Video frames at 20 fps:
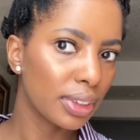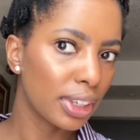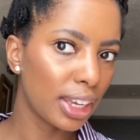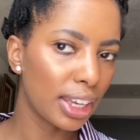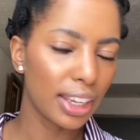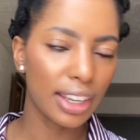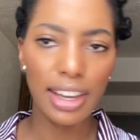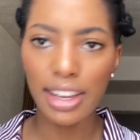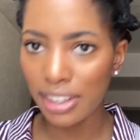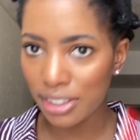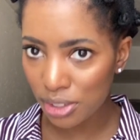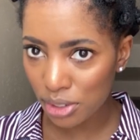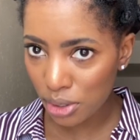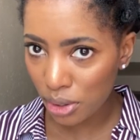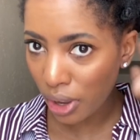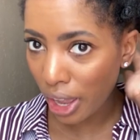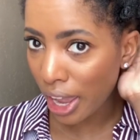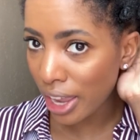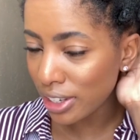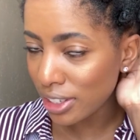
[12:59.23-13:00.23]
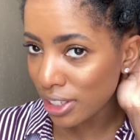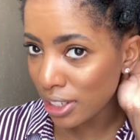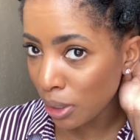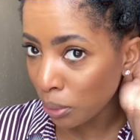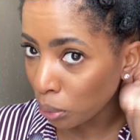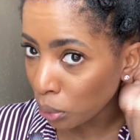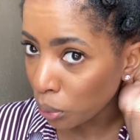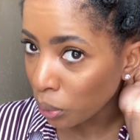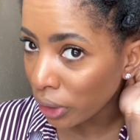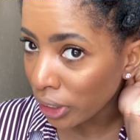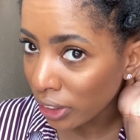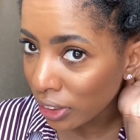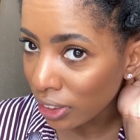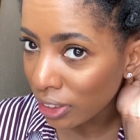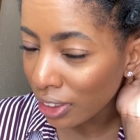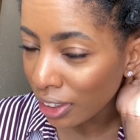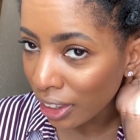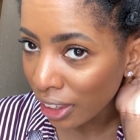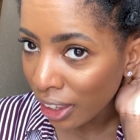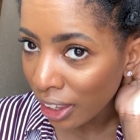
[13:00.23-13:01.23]
Okay guys, so I slept with
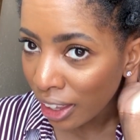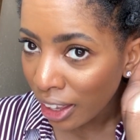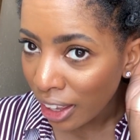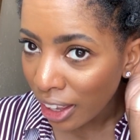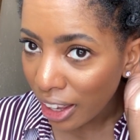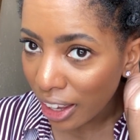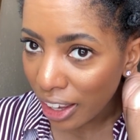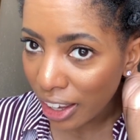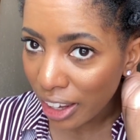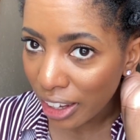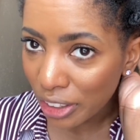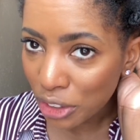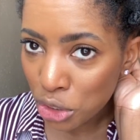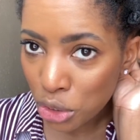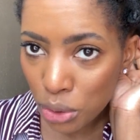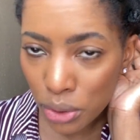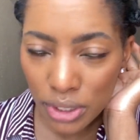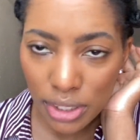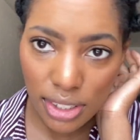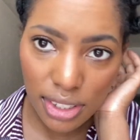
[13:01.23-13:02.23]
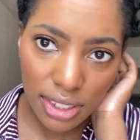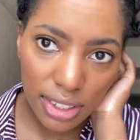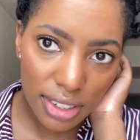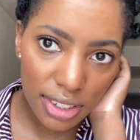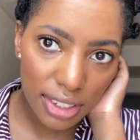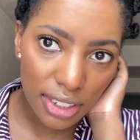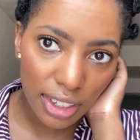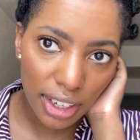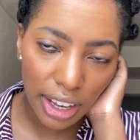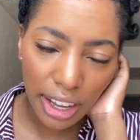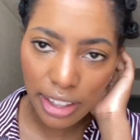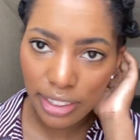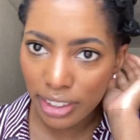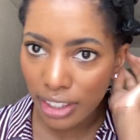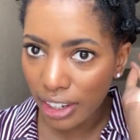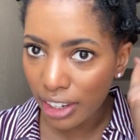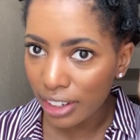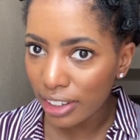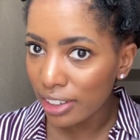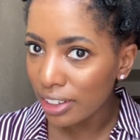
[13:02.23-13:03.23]
twists, and
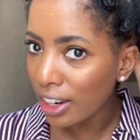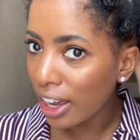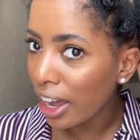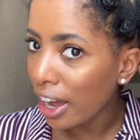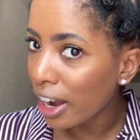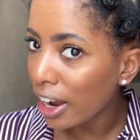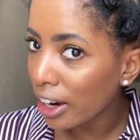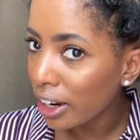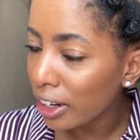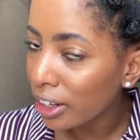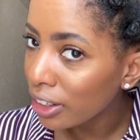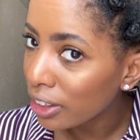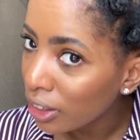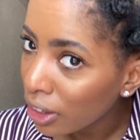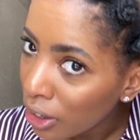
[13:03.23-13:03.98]
then I